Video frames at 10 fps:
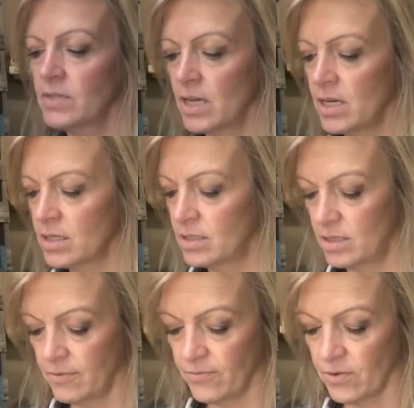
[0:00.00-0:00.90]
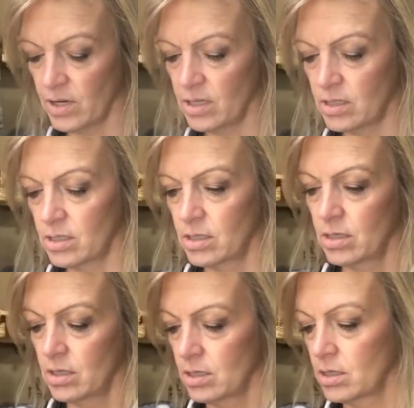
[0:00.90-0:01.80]
done a different,
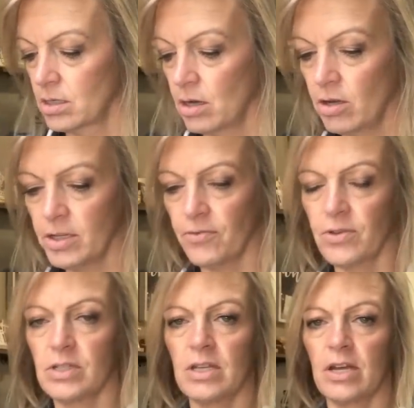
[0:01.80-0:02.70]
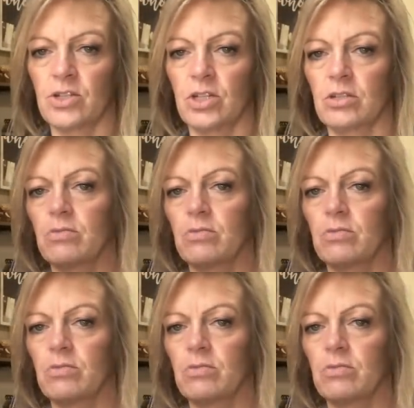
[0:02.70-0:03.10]
all different sashings